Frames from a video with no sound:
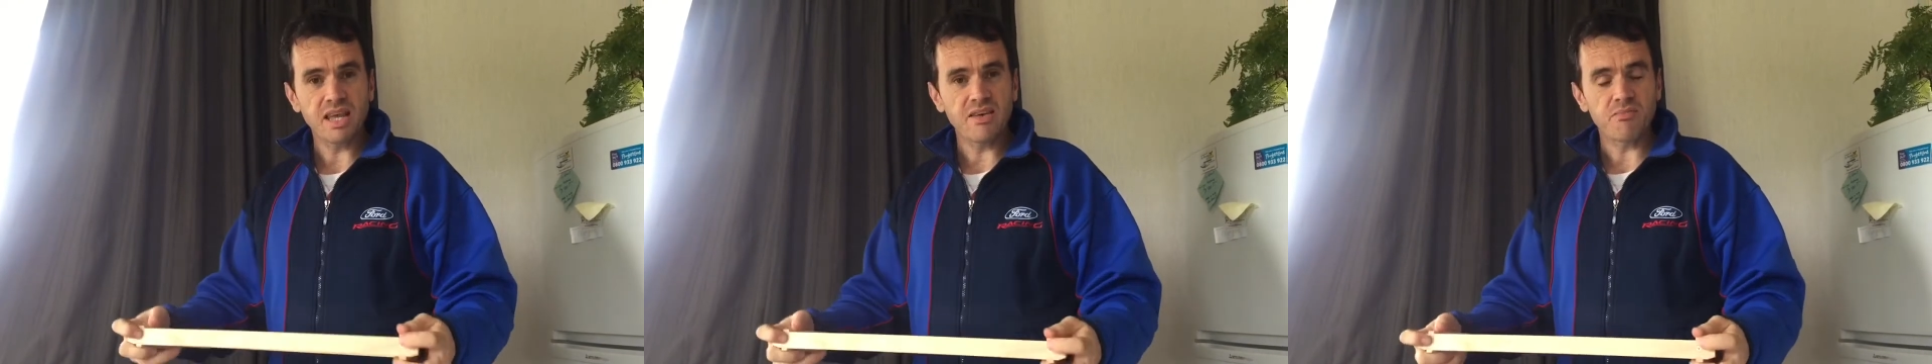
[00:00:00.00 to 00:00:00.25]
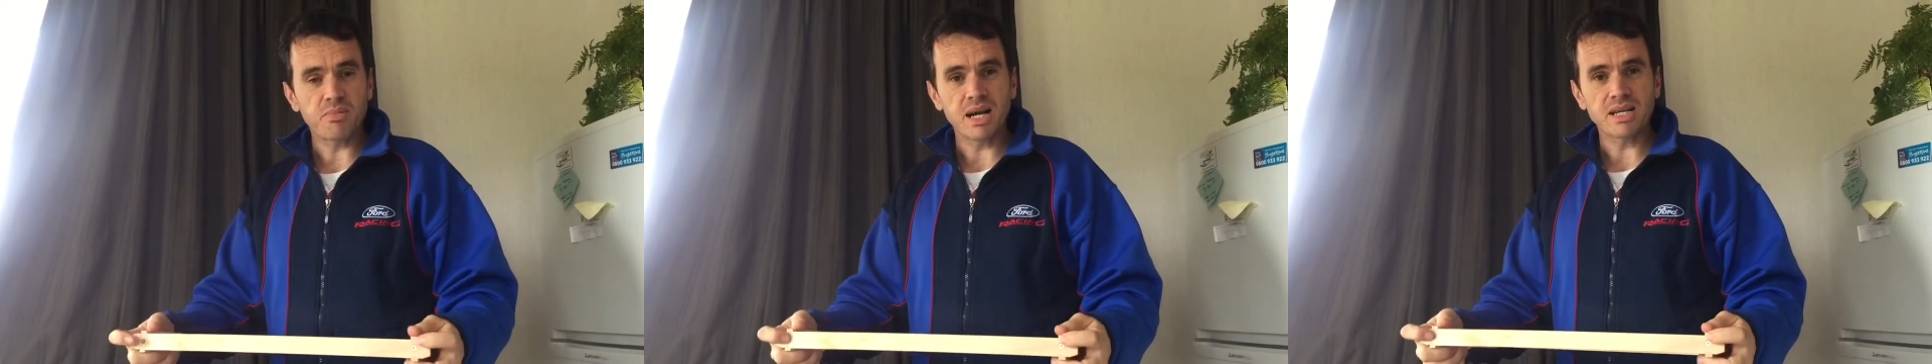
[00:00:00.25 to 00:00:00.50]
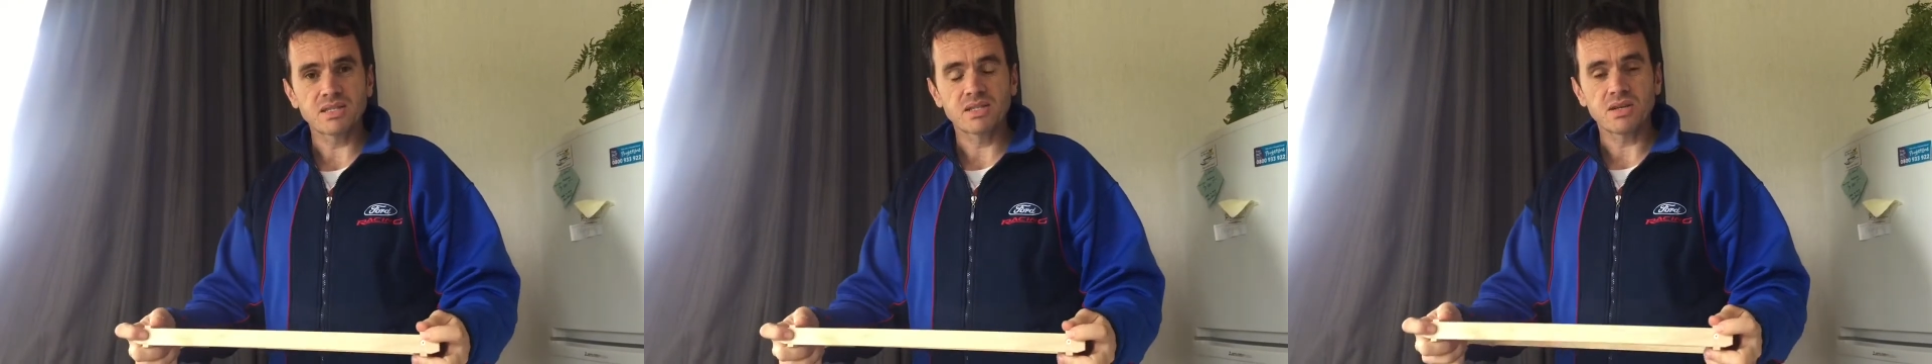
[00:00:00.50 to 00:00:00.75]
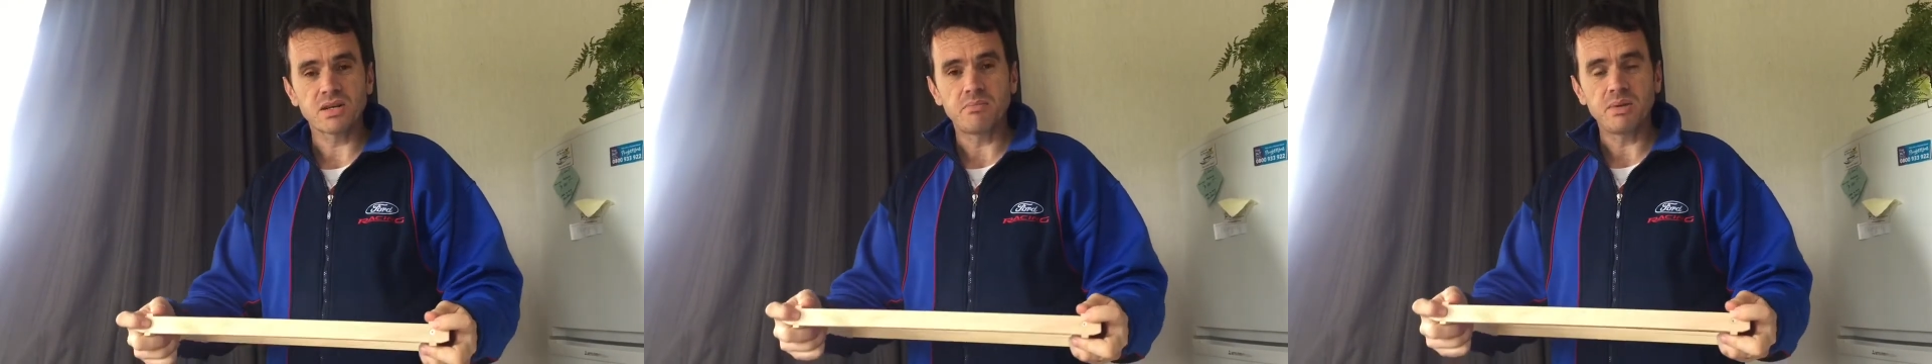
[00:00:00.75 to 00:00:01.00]
have brass
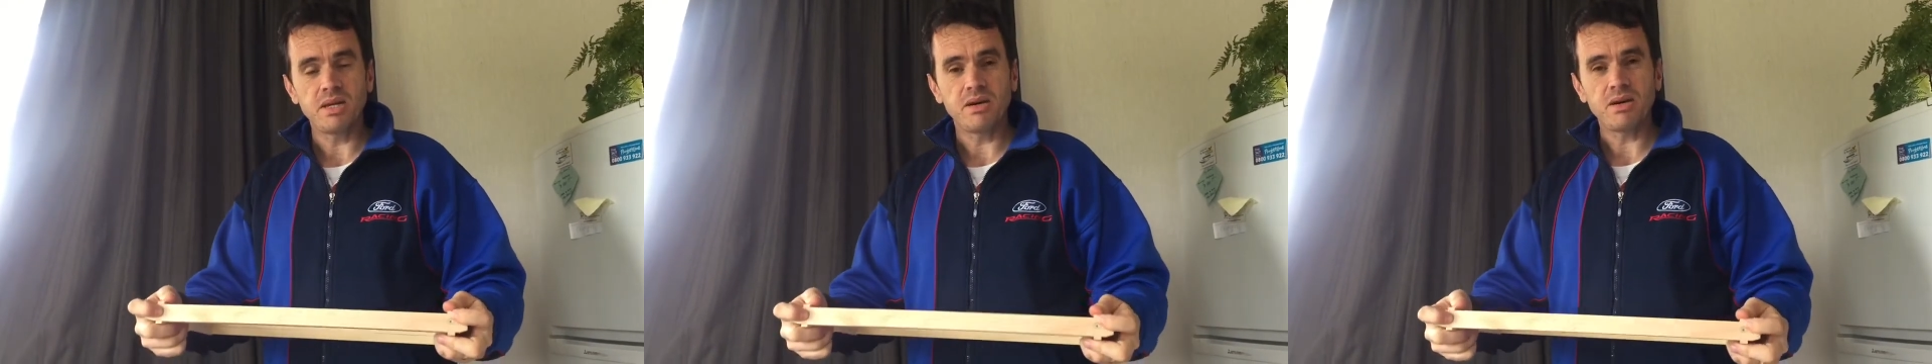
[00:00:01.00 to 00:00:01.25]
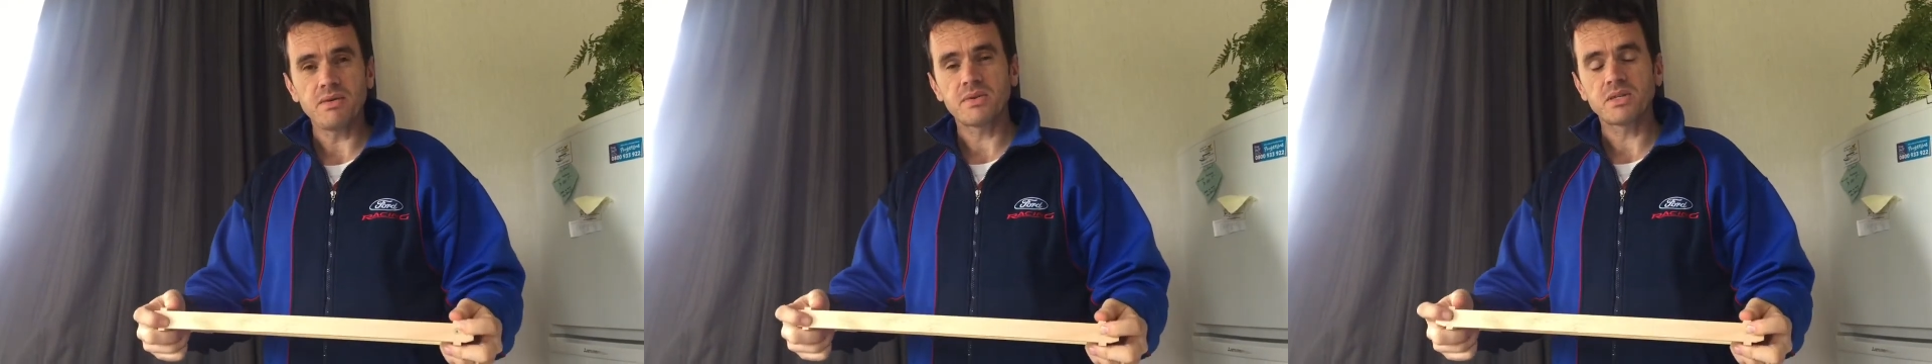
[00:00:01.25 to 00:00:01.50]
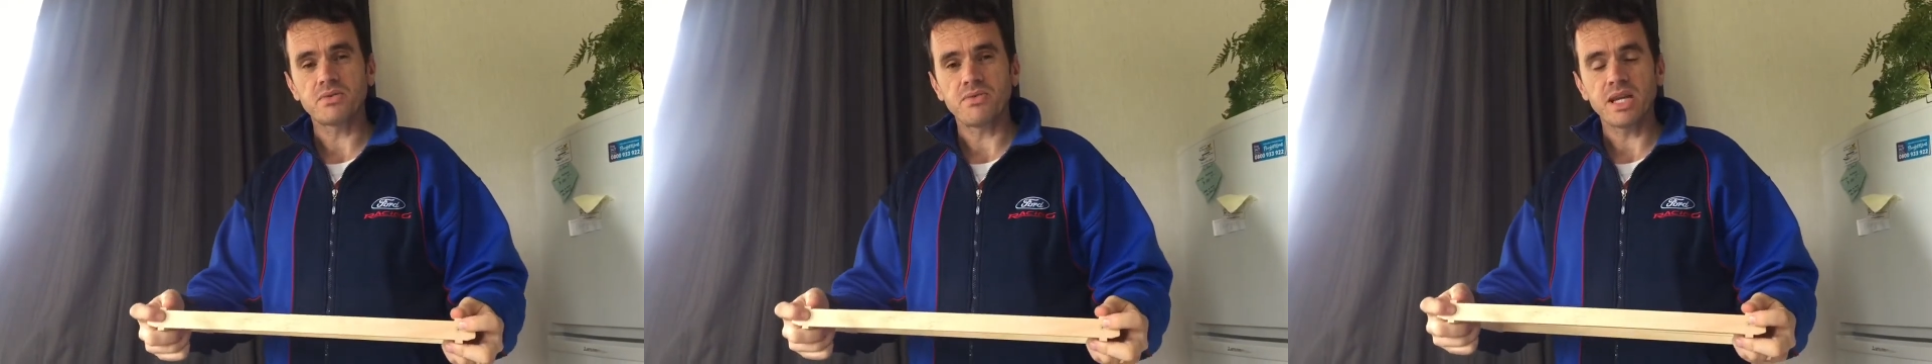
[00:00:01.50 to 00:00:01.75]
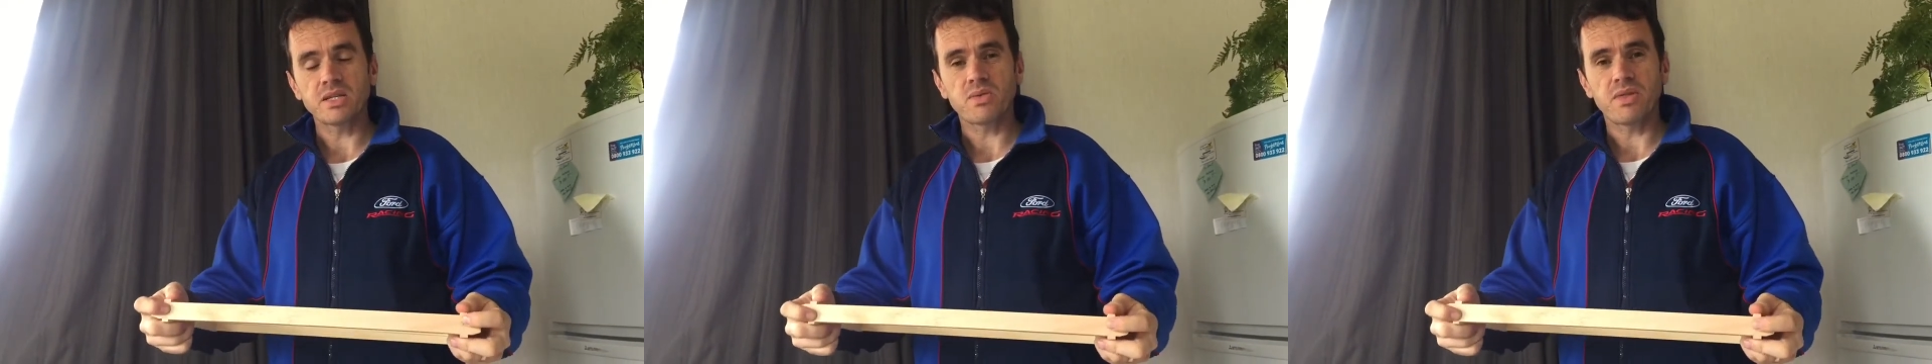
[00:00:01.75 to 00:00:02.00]
inside a beehive because it
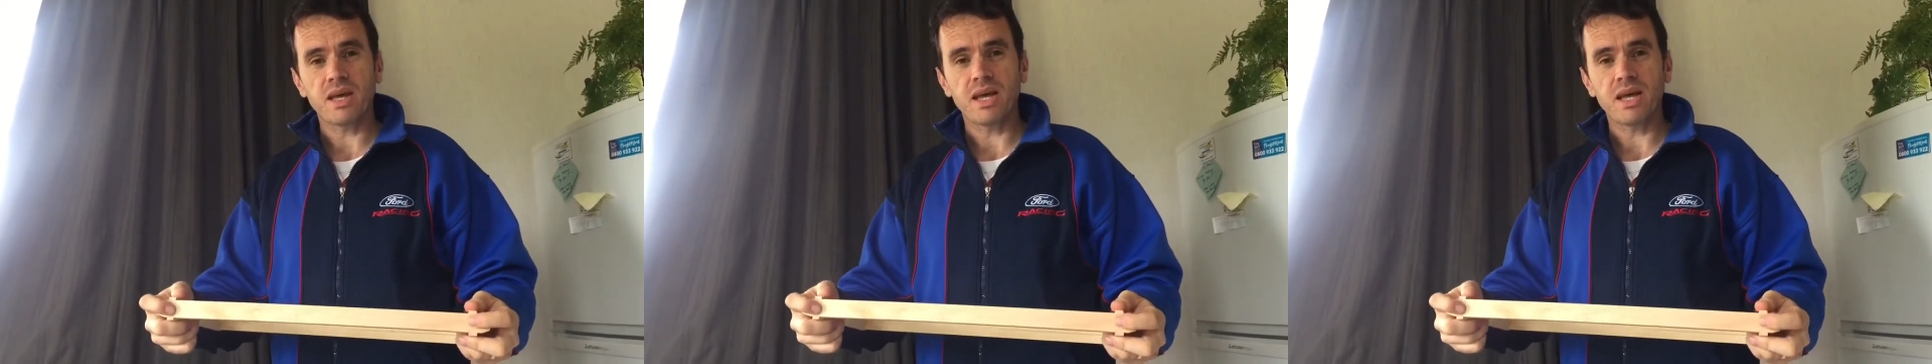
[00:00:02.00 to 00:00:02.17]
reacts with the